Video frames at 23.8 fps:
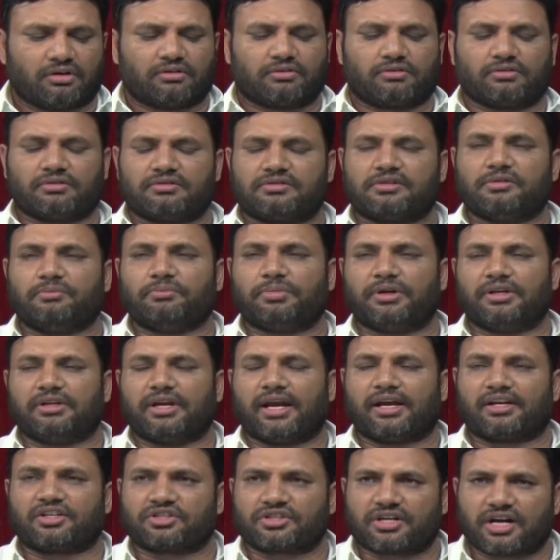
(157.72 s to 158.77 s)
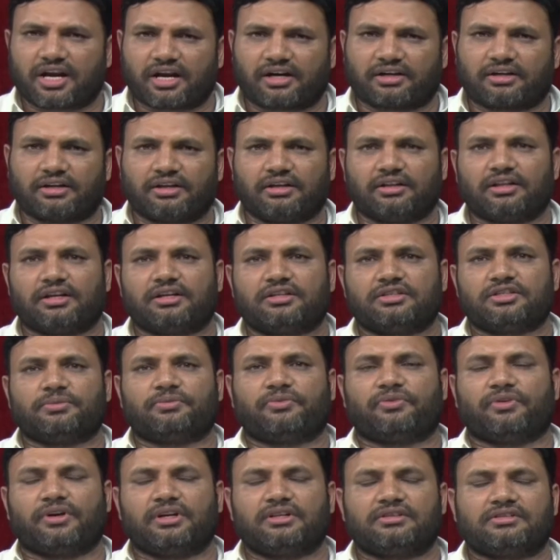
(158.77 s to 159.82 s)
so simply extracting that zip
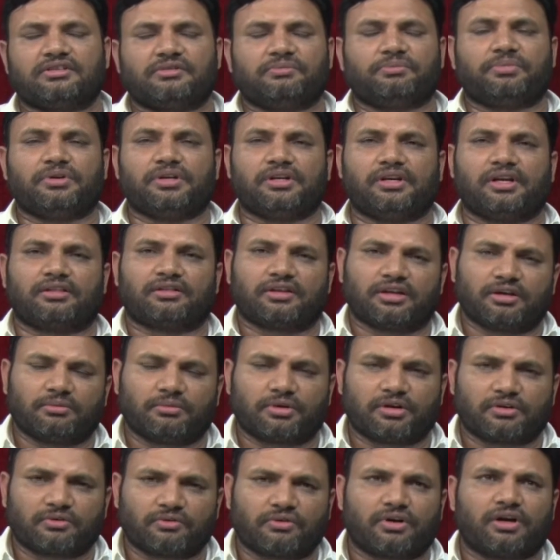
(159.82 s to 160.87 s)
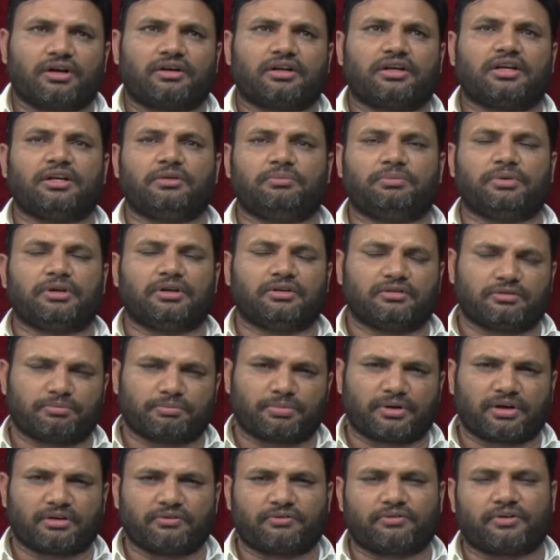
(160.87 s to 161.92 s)
file simply nothing but what keeping
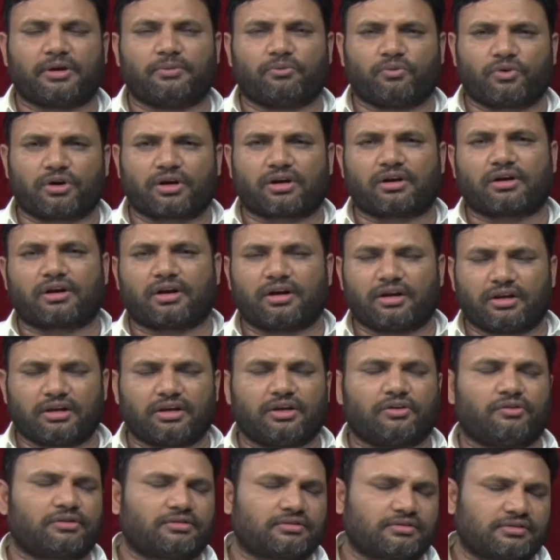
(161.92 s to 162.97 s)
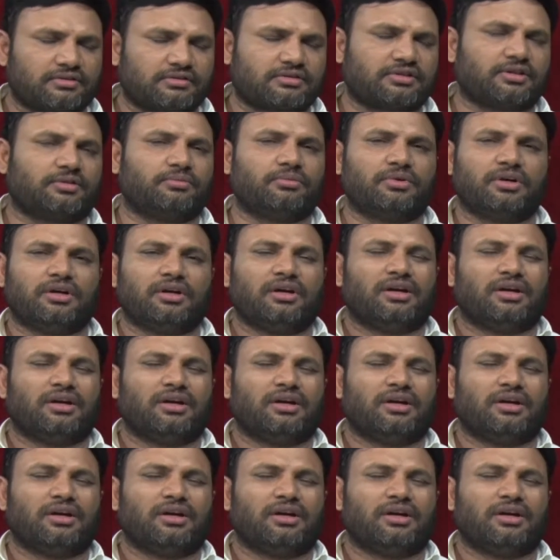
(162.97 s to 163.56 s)
spring framework ready in our system